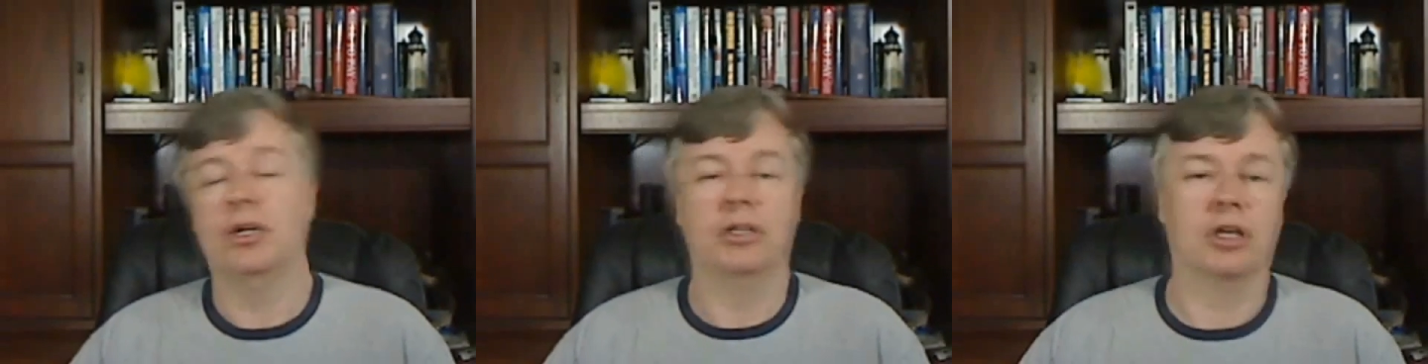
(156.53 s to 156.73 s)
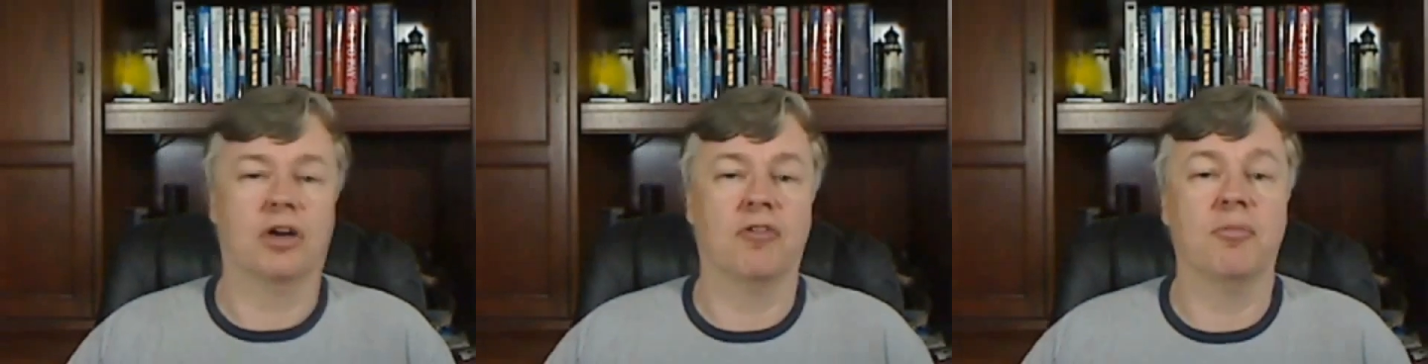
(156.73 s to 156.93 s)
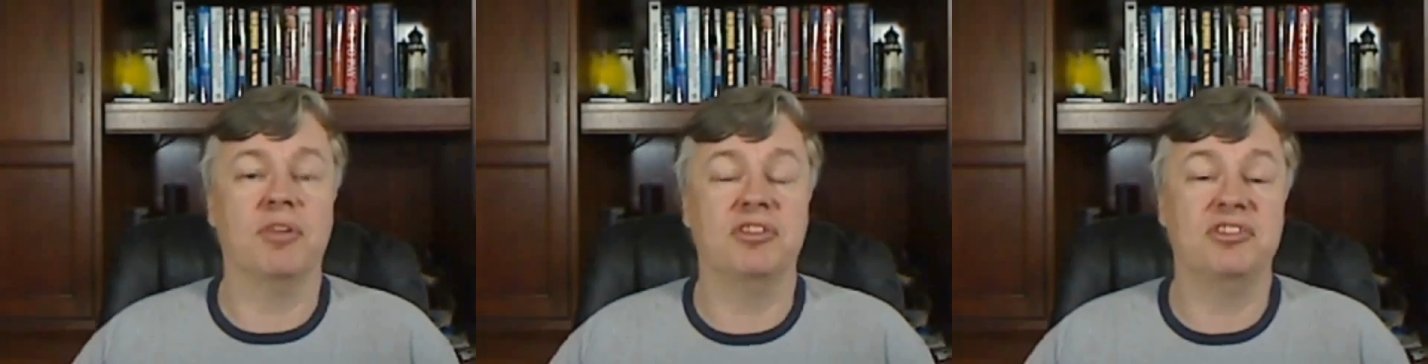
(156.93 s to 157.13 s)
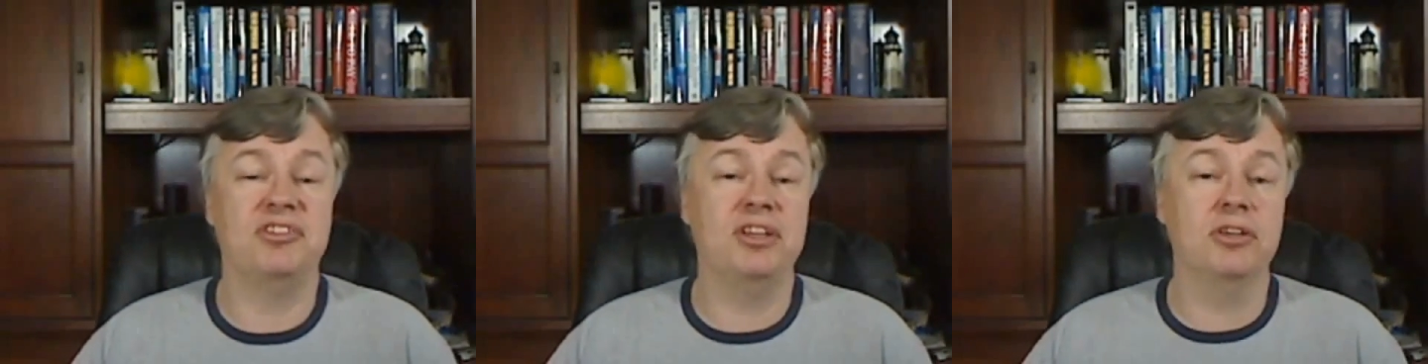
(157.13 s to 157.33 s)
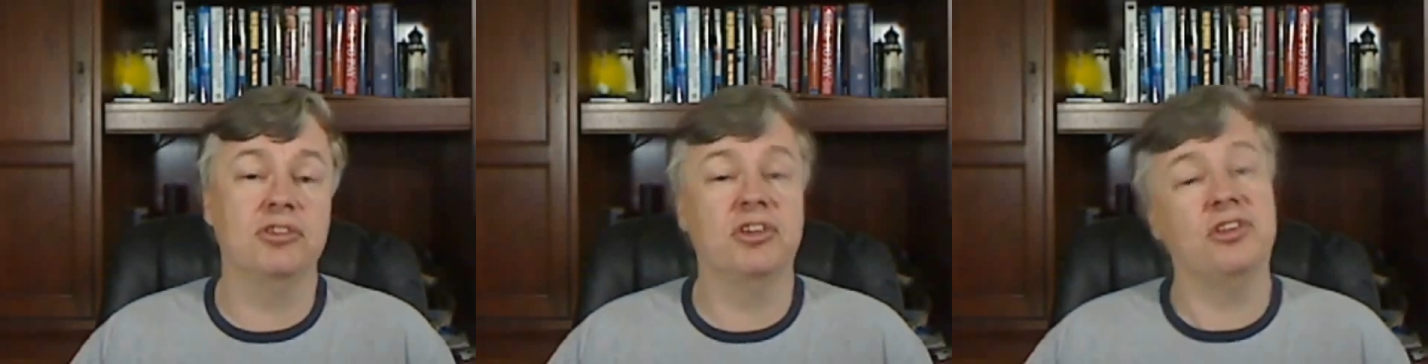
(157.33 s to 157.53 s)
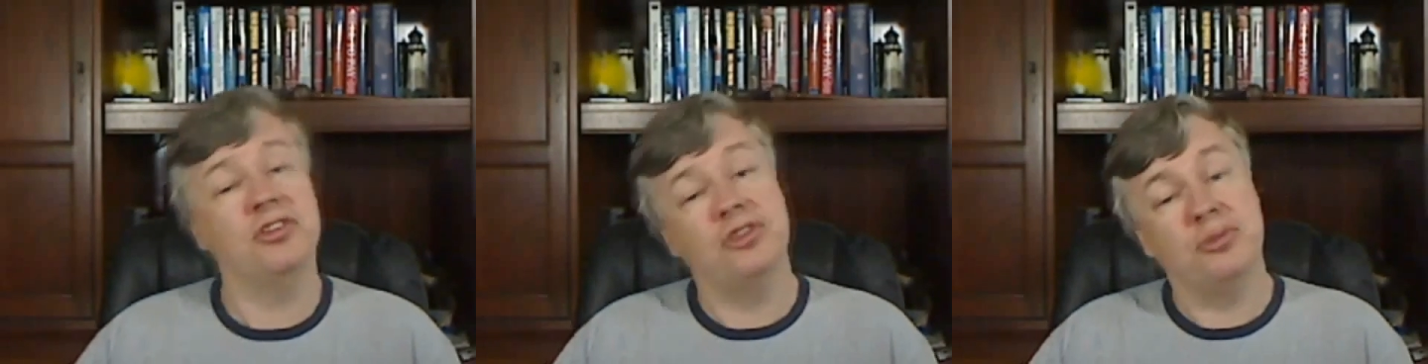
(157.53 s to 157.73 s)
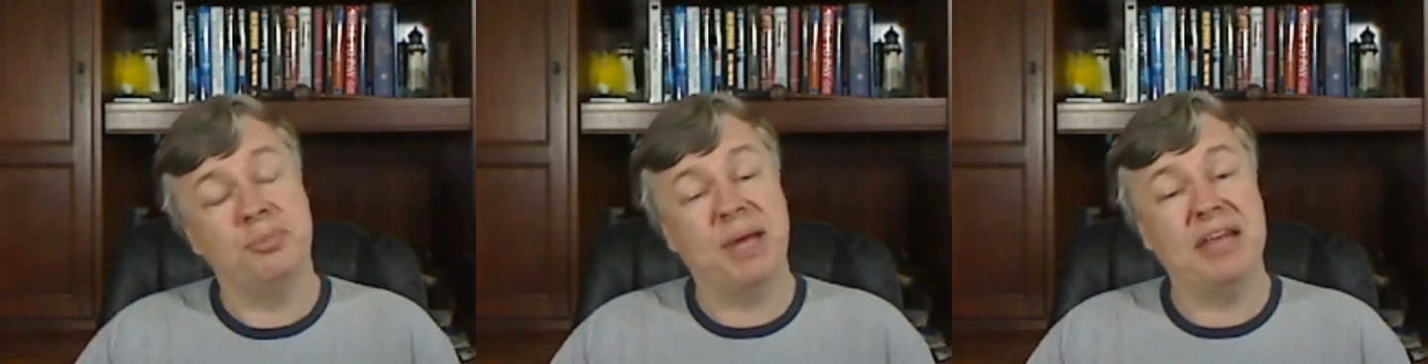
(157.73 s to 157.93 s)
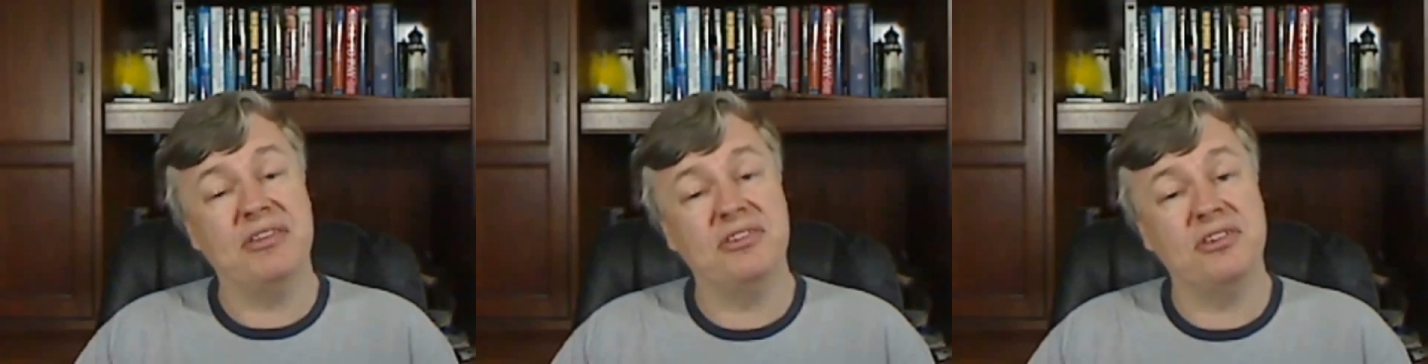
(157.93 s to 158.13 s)
the government steals it and
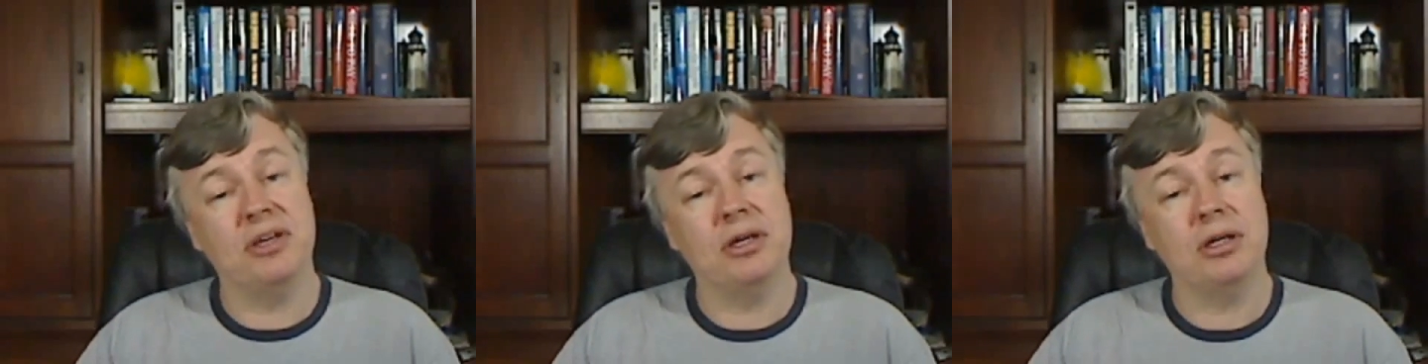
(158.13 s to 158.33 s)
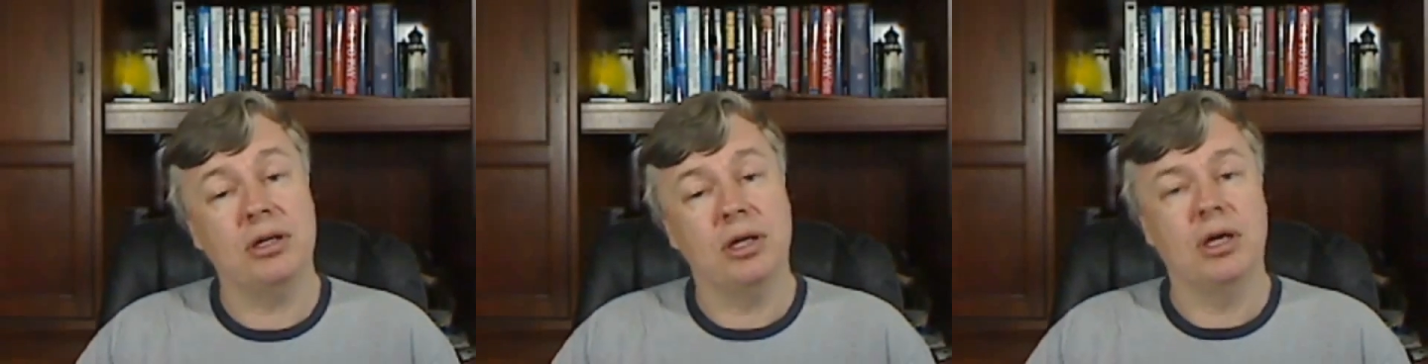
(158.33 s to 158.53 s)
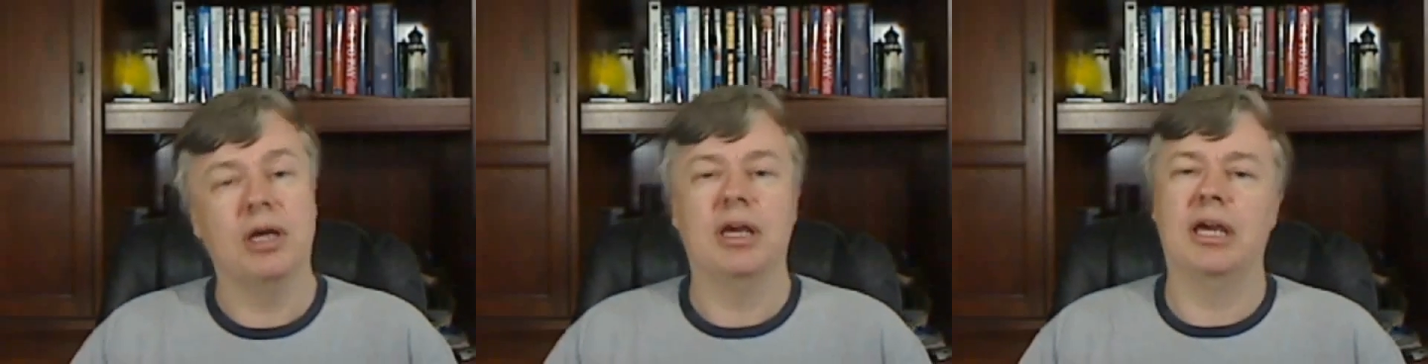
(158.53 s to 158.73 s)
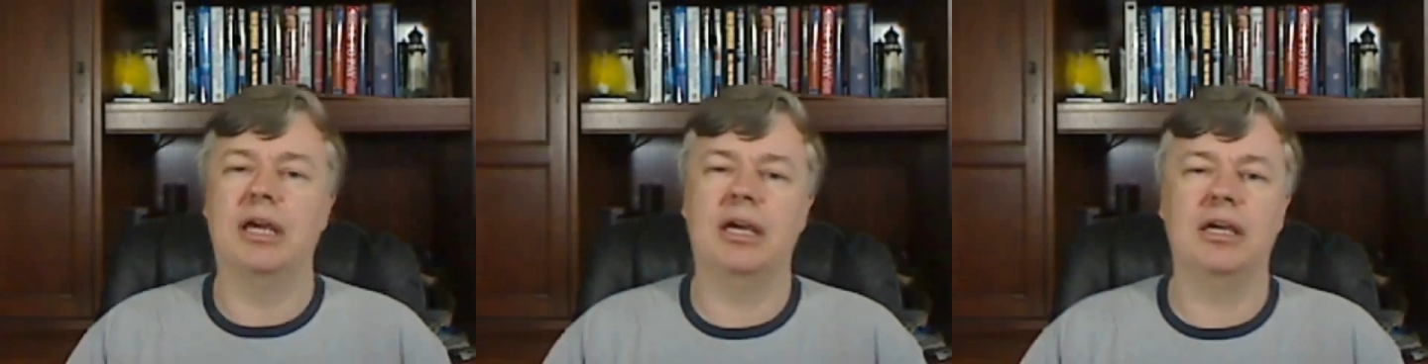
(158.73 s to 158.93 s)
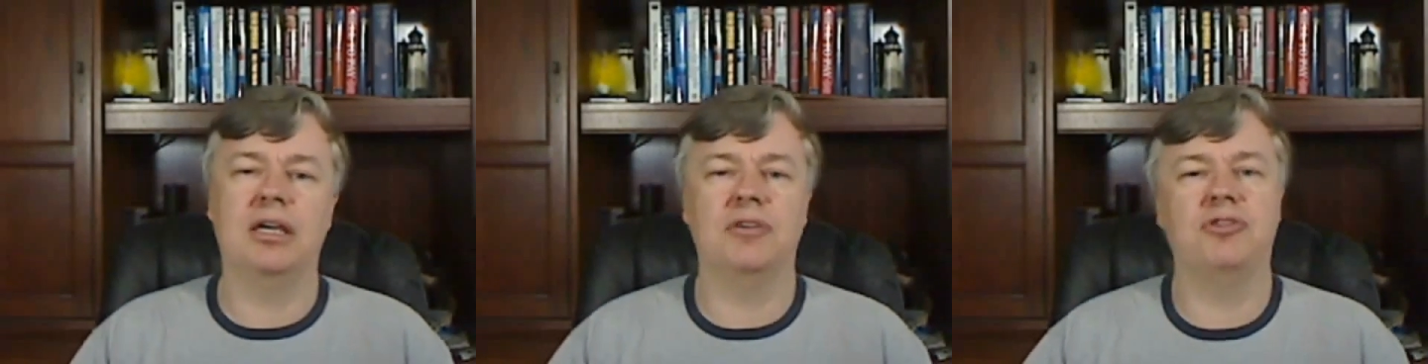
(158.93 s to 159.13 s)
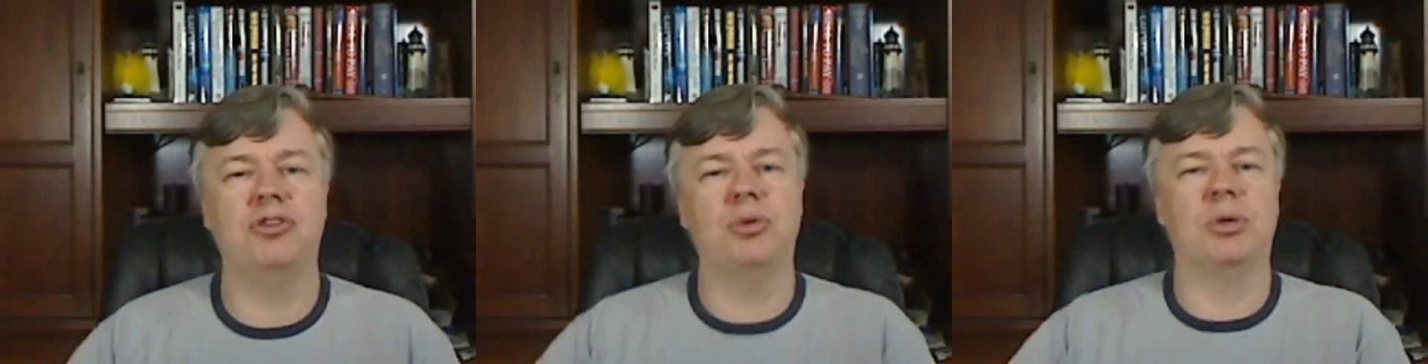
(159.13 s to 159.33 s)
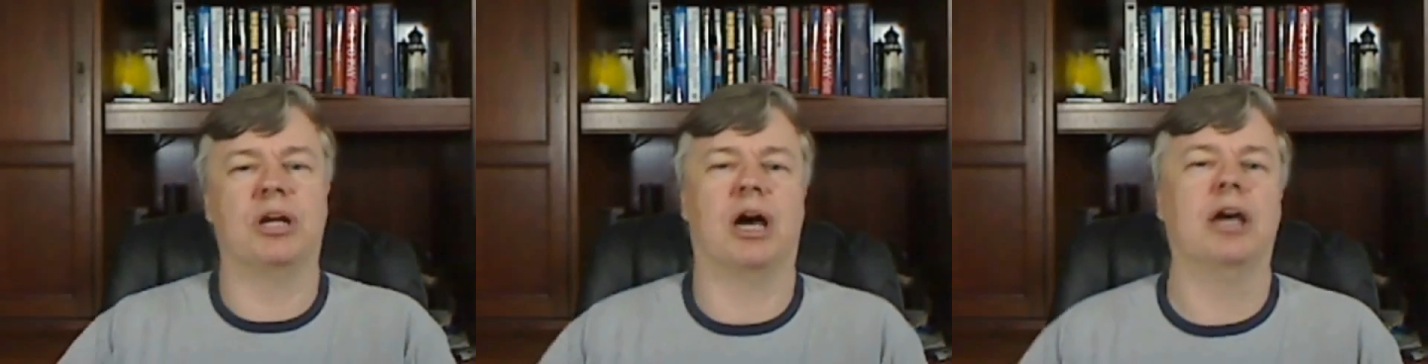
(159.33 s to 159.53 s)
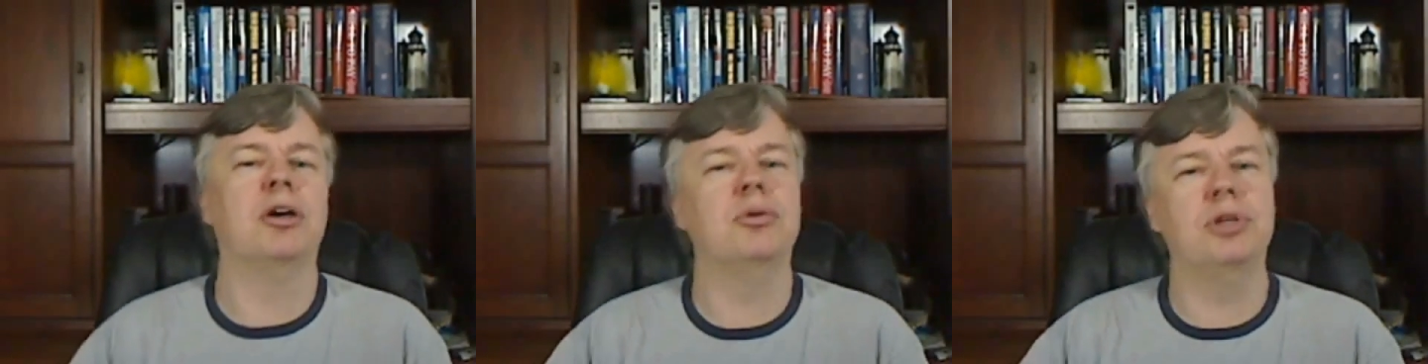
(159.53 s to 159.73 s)
spends it, and gives you an
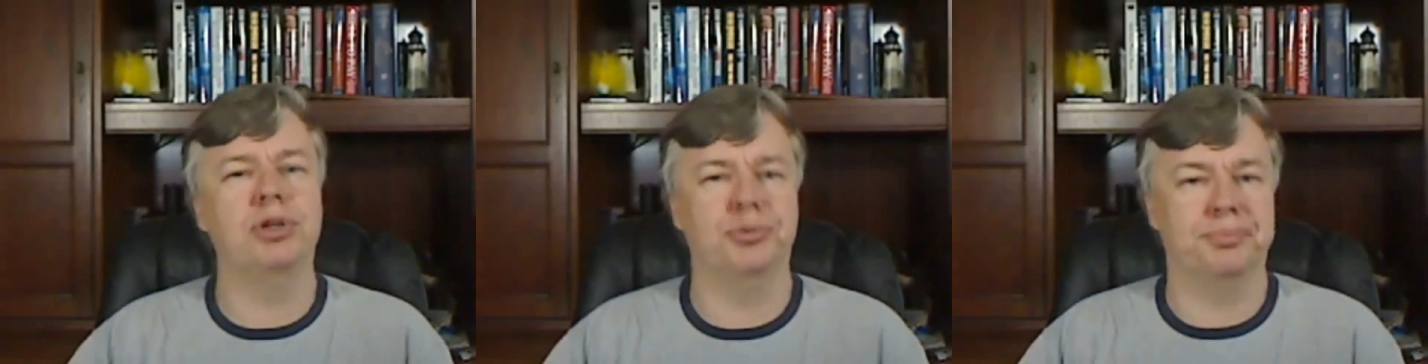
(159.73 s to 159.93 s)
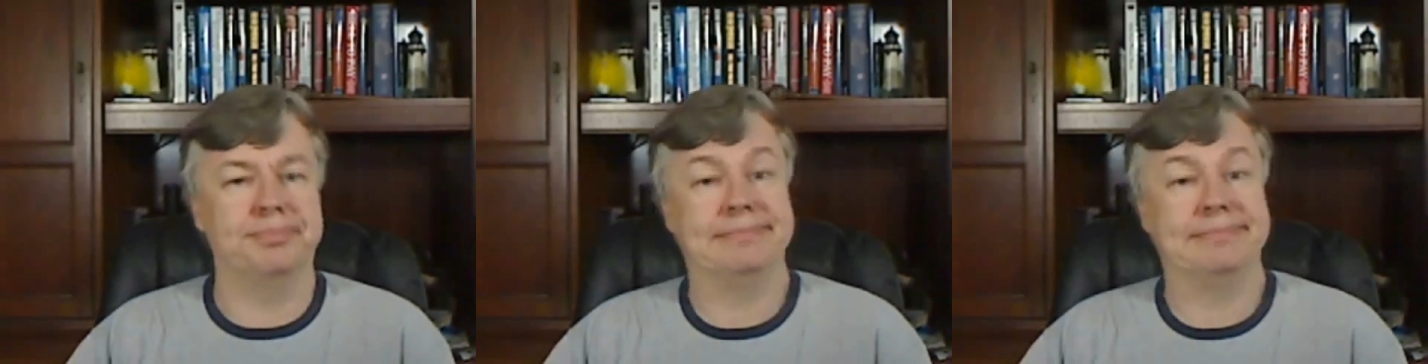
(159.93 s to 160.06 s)
IOU.